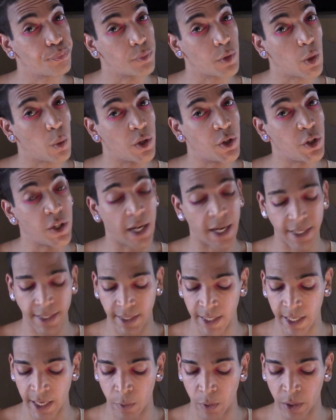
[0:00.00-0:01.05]
What you guys
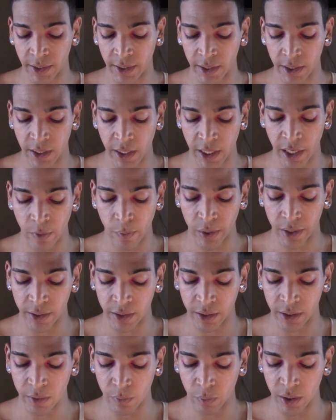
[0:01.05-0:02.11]
think? What's the tea? What's
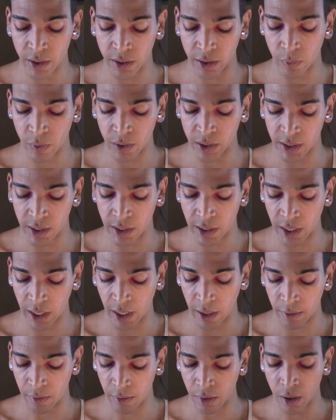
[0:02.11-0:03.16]
the tea?
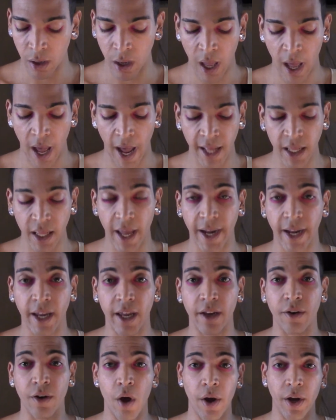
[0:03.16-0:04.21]
I like
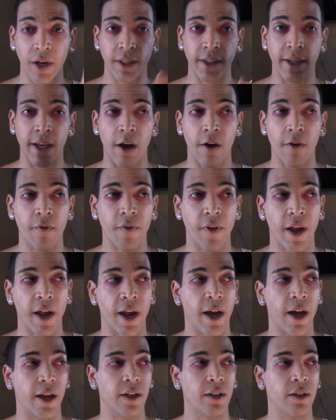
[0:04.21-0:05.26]
it, Know Yourself,
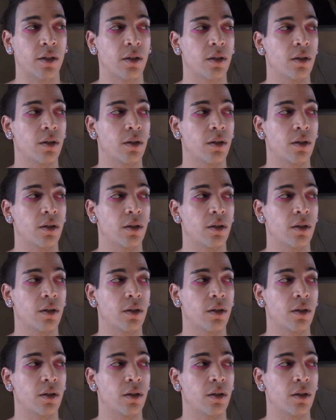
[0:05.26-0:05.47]
and